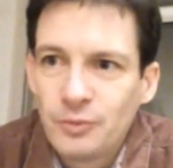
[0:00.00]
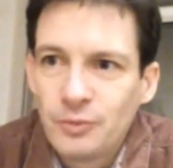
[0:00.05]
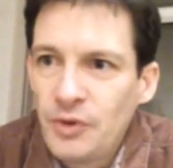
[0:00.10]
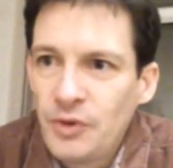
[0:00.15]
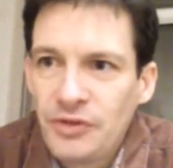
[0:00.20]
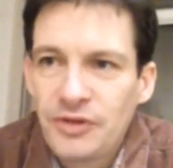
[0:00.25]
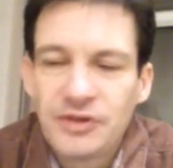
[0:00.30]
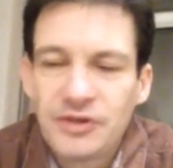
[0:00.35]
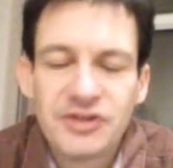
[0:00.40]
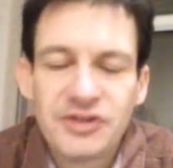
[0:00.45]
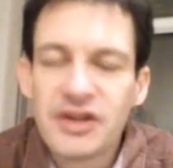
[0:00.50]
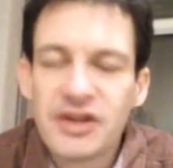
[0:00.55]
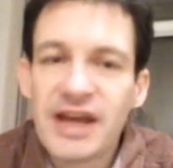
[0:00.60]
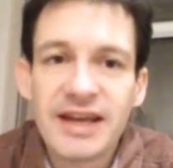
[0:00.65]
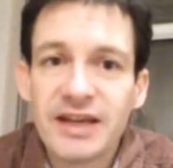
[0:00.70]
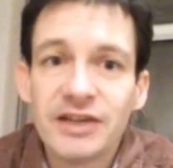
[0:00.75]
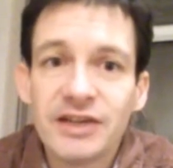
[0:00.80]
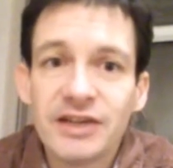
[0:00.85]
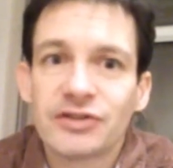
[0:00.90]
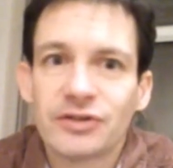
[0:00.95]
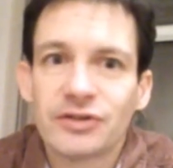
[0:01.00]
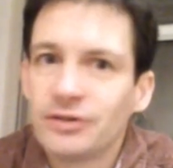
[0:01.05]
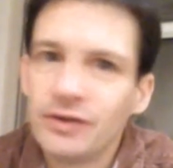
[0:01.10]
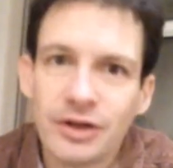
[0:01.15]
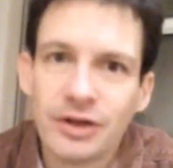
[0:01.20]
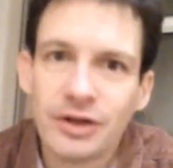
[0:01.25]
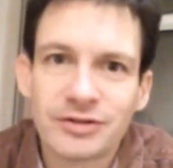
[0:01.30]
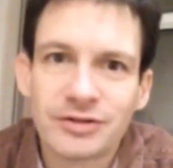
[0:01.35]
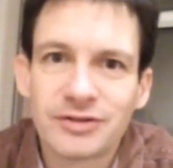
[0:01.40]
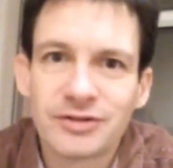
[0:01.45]
With the Deus,
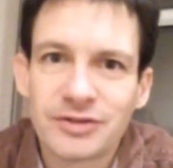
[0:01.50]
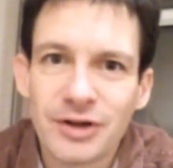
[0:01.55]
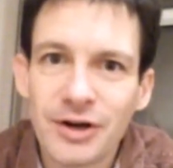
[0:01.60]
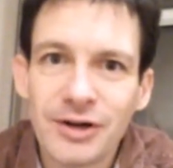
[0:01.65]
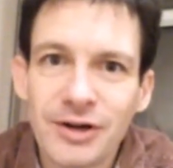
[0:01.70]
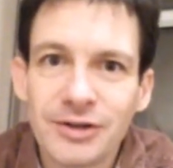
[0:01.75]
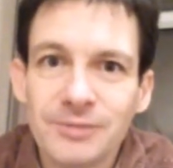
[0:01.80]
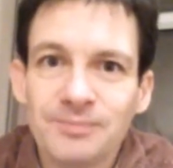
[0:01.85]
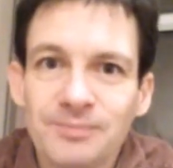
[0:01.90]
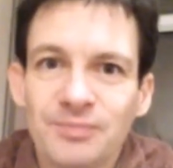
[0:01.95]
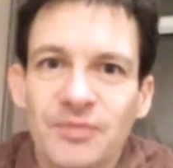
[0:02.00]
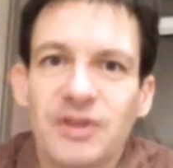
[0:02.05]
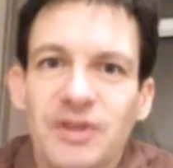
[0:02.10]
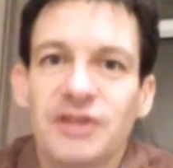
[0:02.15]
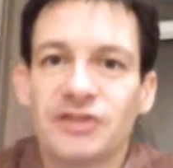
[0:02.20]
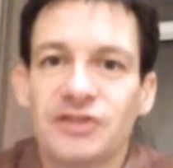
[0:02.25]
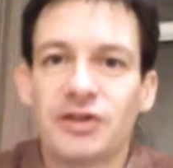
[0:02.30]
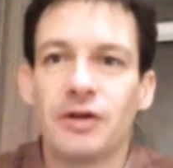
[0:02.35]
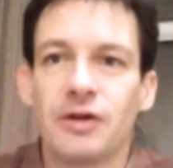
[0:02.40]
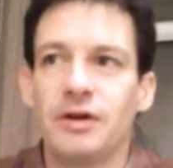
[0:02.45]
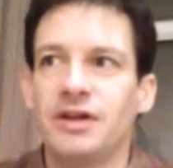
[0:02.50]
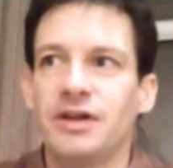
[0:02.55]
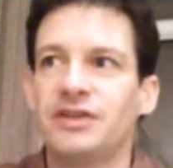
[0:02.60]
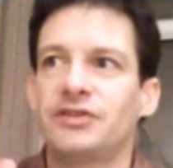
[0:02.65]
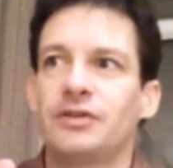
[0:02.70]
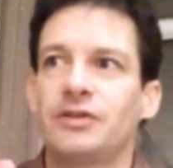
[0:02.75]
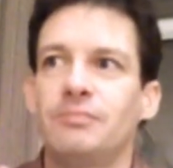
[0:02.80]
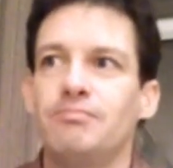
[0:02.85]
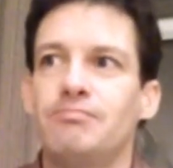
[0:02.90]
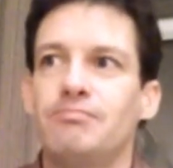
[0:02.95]
not at all. It's
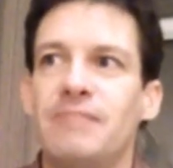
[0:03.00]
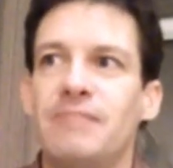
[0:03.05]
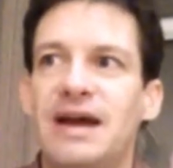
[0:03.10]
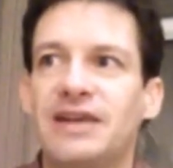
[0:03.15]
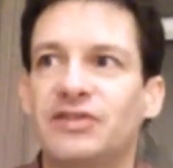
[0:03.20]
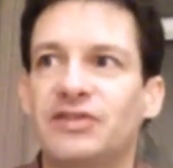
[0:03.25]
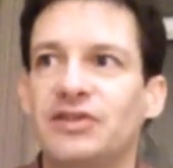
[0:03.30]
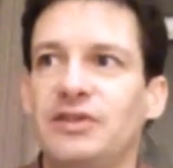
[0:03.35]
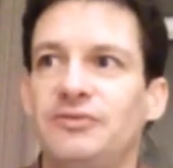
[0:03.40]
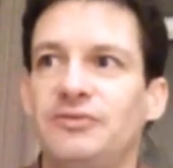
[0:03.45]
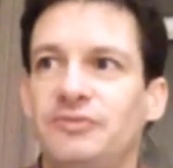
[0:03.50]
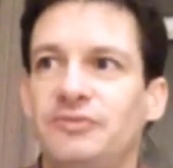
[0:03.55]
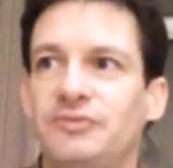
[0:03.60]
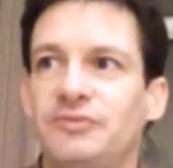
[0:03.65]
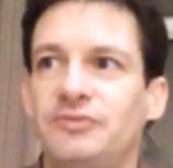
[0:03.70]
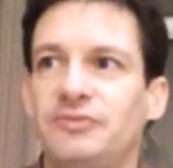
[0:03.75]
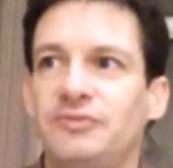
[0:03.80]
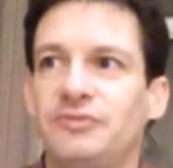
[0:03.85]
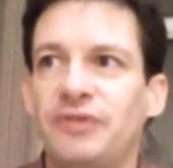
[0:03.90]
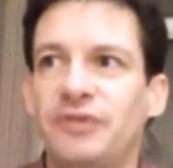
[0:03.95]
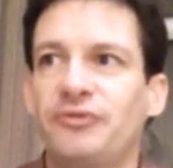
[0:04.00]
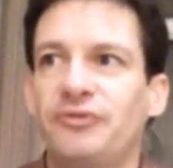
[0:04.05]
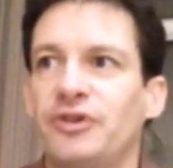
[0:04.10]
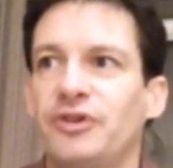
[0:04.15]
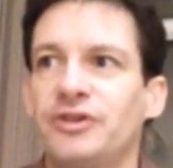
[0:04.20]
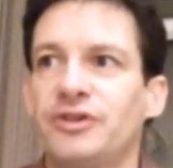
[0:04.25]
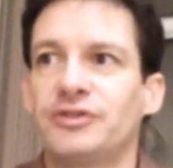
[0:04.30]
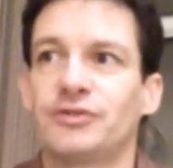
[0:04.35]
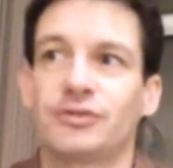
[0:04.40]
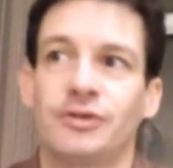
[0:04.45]
a massive
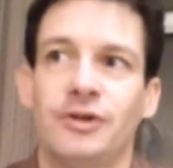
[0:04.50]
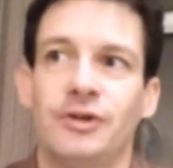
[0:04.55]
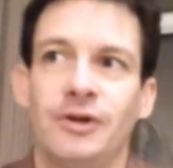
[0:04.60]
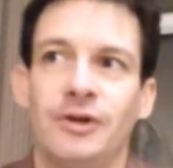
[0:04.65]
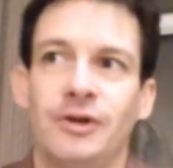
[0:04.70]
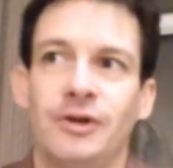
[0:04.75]
difference.